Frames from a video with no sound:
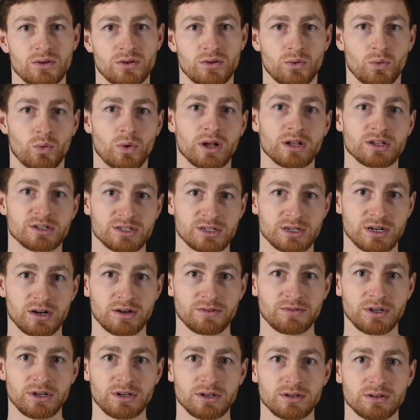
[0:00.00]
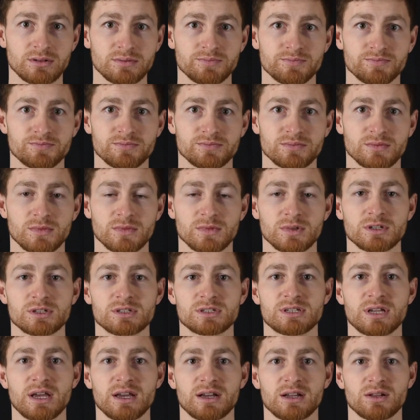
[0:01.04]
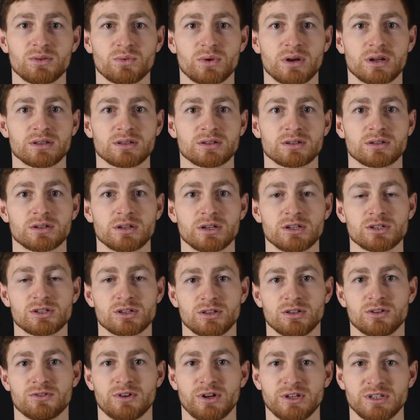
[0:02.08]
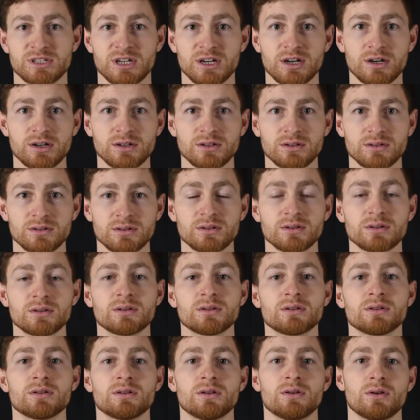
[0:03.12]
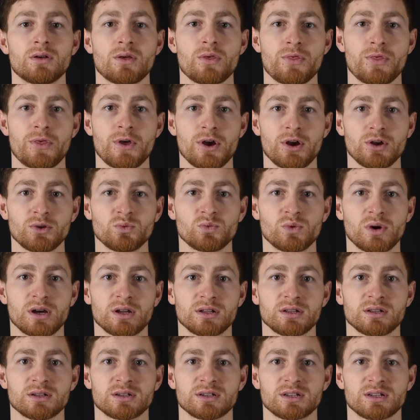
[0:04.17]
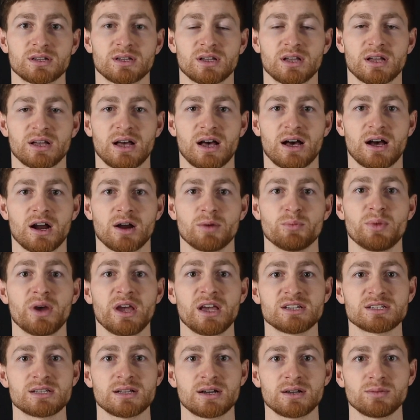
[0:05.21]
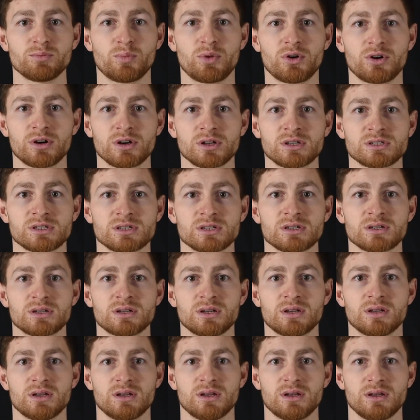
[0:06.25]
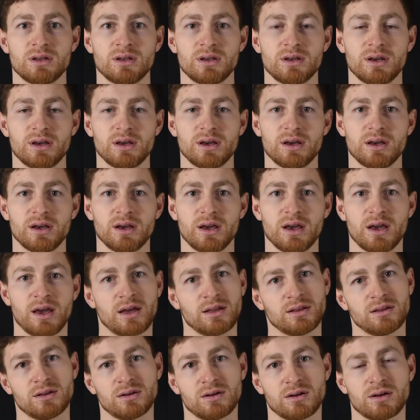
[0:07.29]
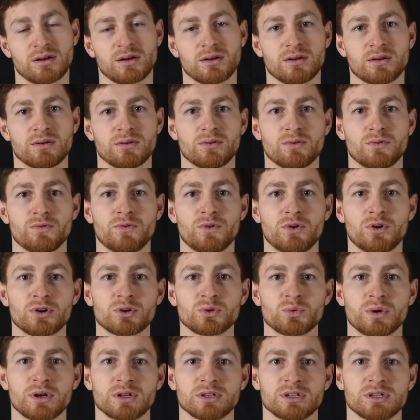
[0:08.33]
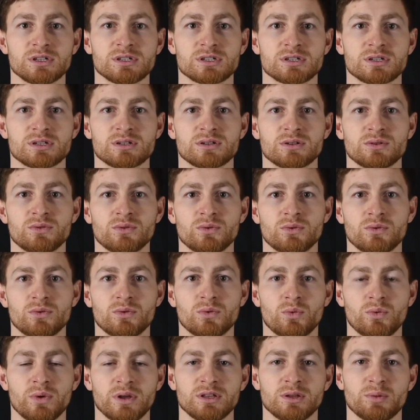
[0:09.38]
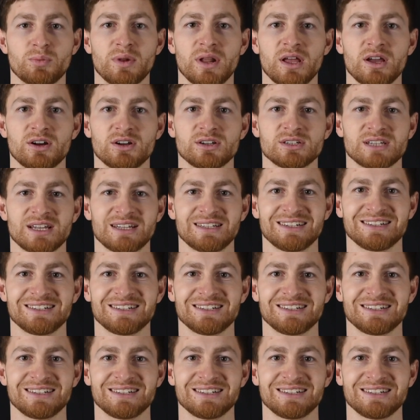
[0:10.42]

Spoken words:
while serving, second one is on the return, third one are baseline points, and the fourth one is when the player is at the